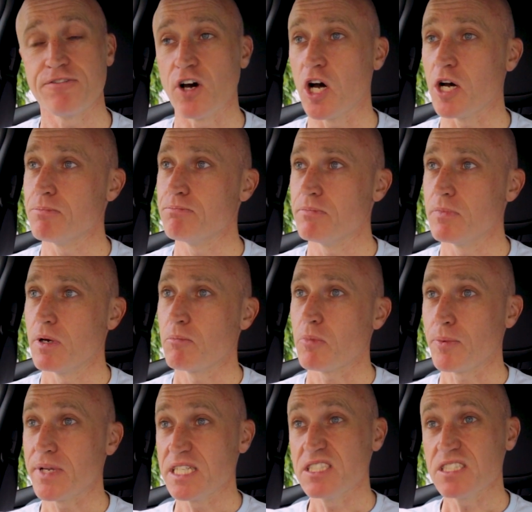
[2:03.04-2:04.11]
for
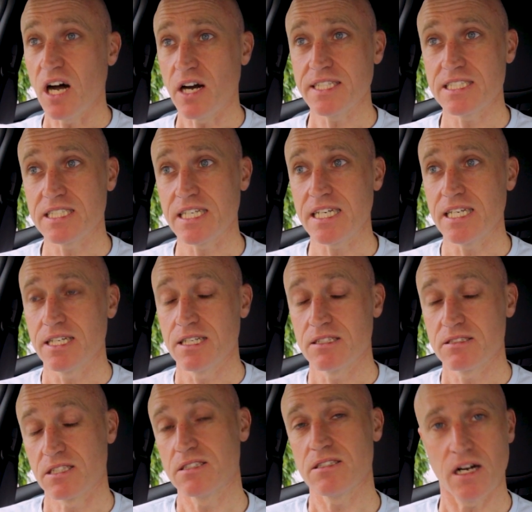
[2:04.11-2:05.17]
probably 90
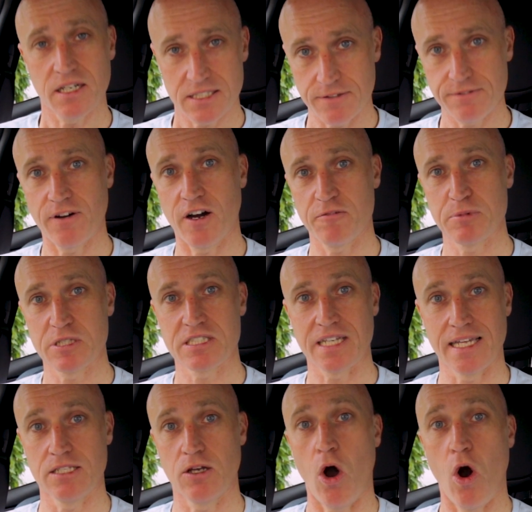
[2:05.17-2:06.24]
to
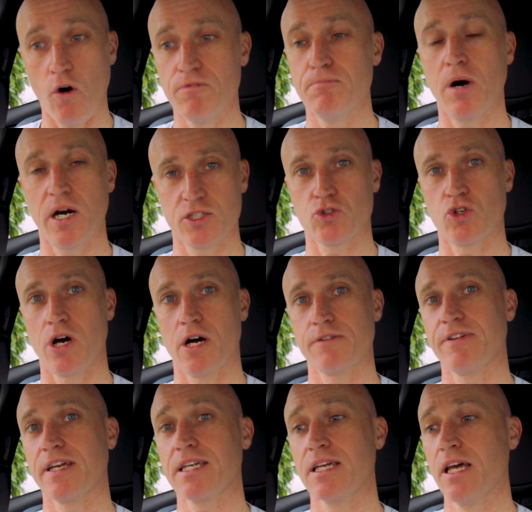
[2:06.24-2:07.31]
95% of my
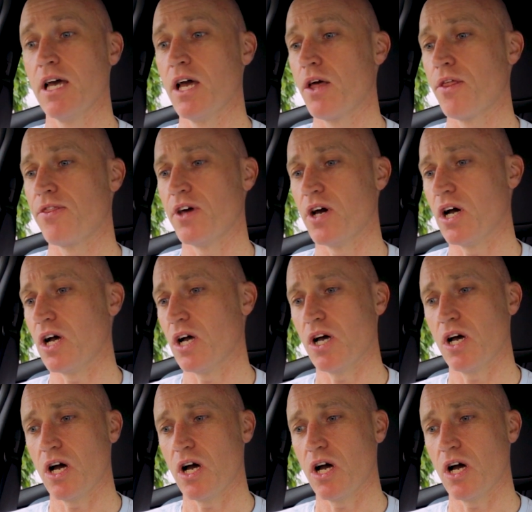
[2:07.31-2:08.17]
driving that